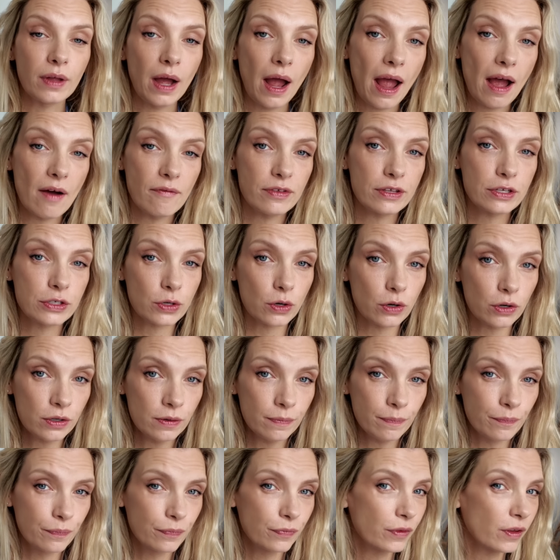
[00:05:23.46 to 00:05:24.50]
I have this
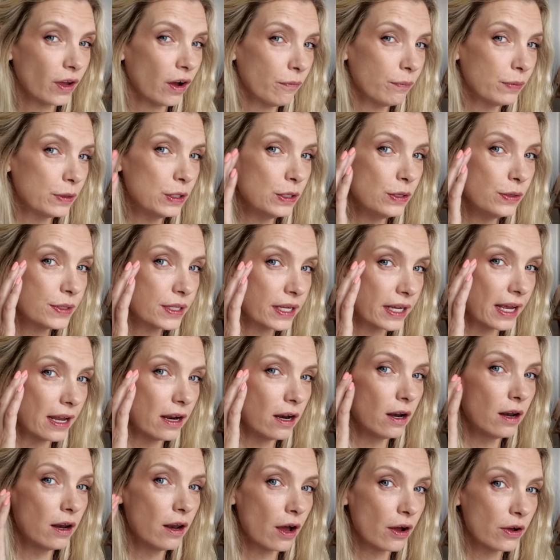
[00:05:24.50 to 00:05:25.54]
on. I've been using
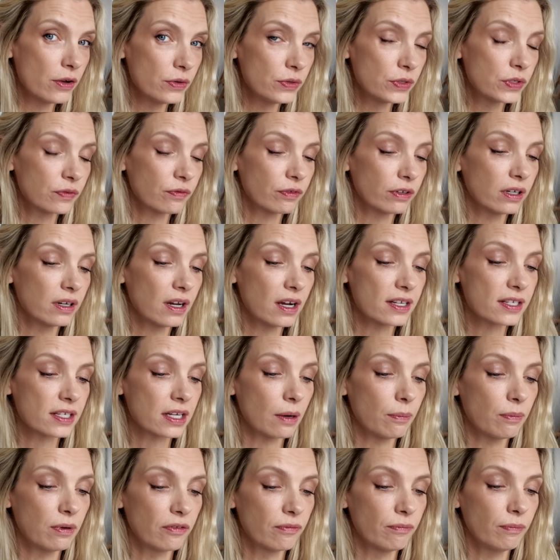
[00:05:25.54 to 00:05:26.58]
it loads for the last
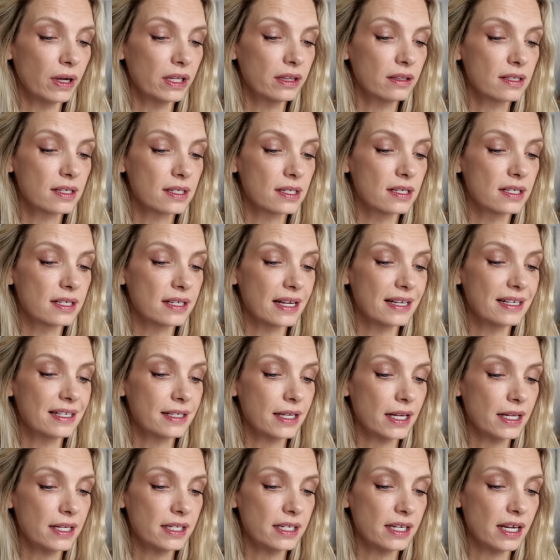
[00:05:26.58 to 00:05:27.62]
couple of months since they
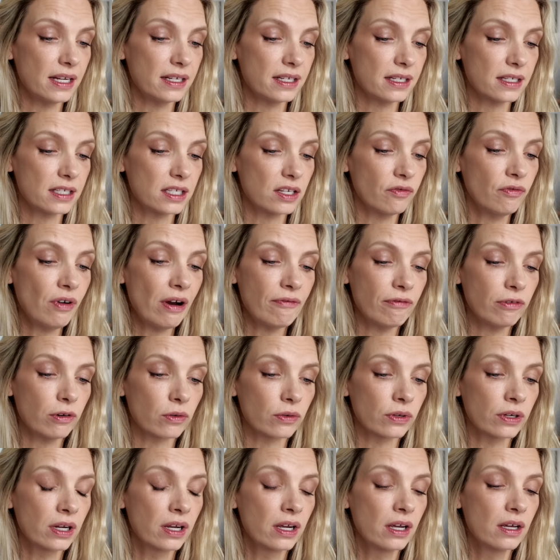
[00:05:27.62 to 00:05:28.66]
sent it. It's a
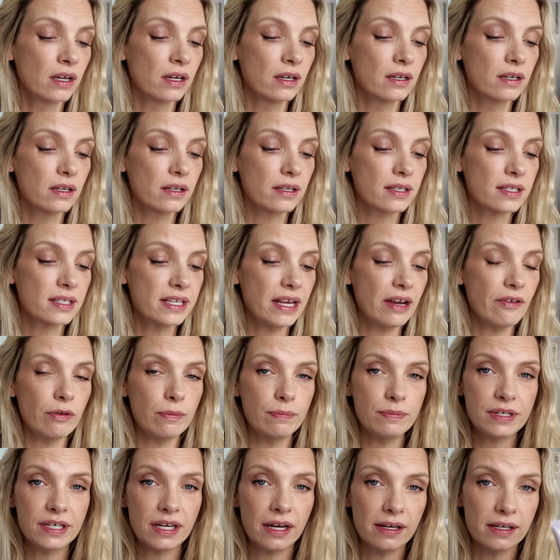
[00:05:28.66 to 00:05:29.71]
Revlon
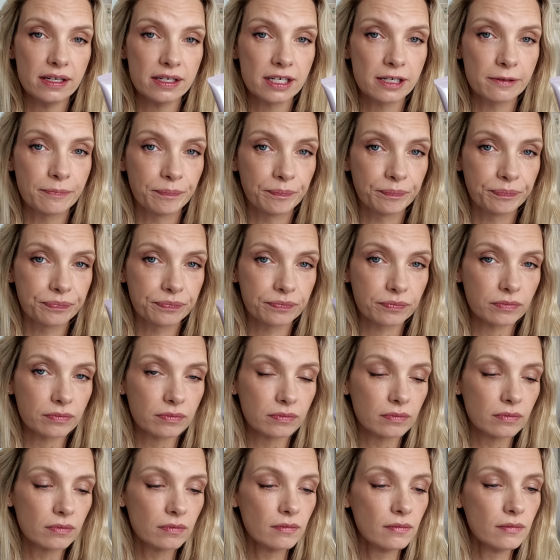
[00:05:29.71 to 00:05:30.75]
serum tint.
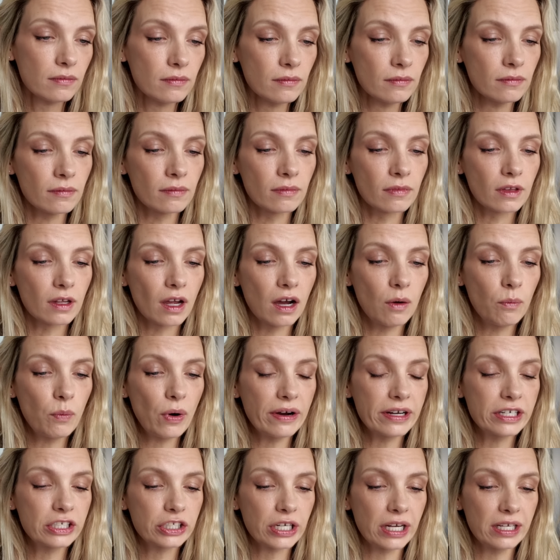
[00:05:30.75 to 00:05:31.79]
I'm
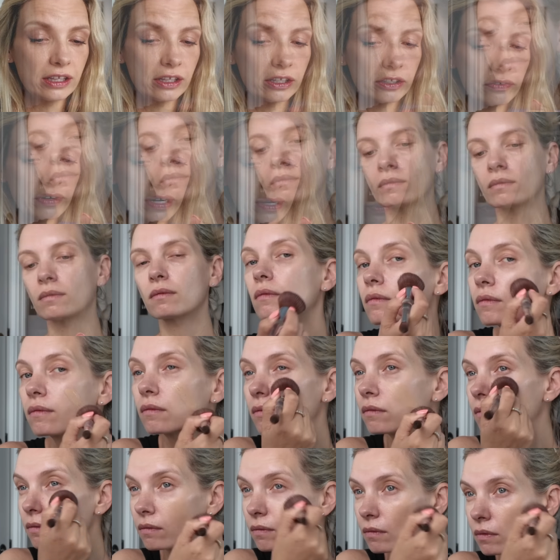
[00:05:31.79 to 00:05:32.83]
wearing shade
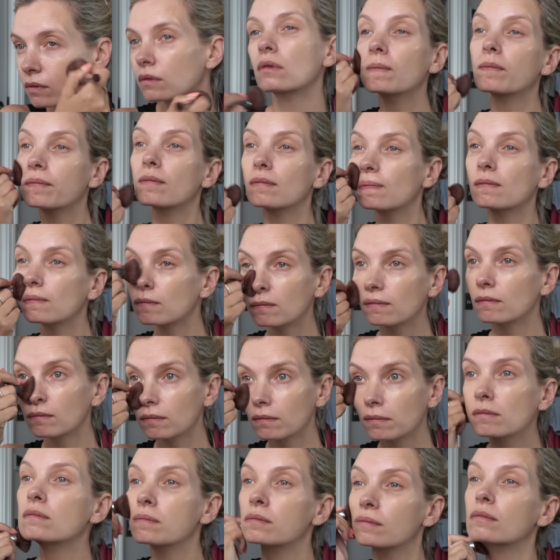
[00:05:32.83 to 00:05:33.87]
313. It's not
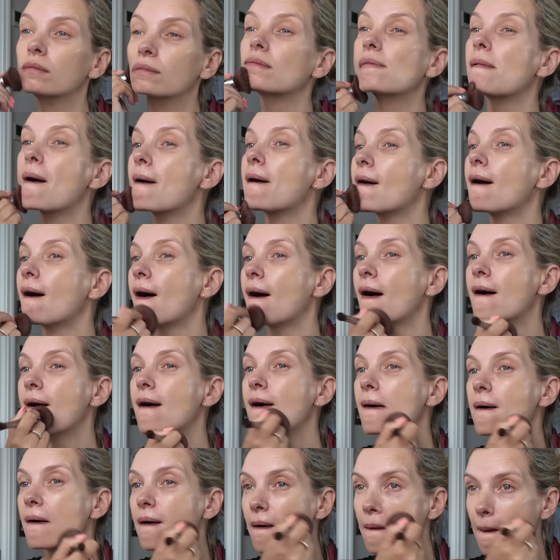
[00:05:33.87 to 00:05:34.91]
like a foundation
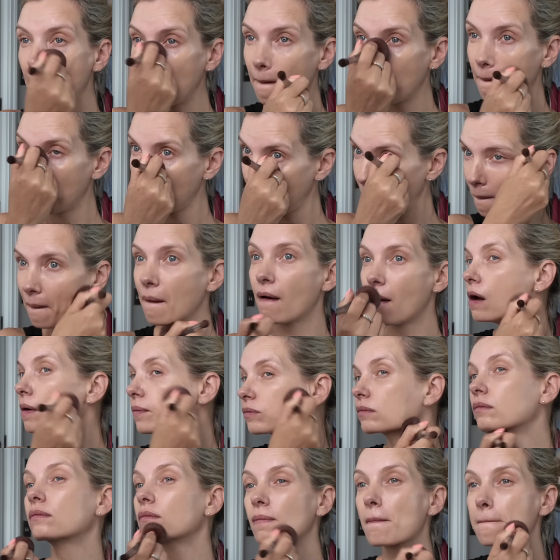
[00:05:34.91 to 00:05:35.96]
where you would match it
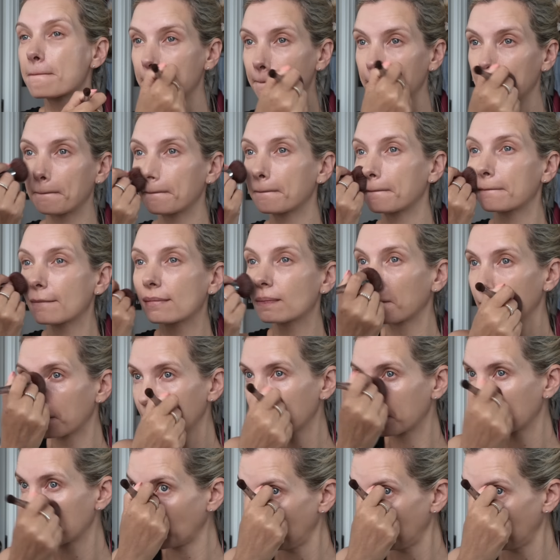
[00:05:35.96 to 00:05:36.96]
exactly to your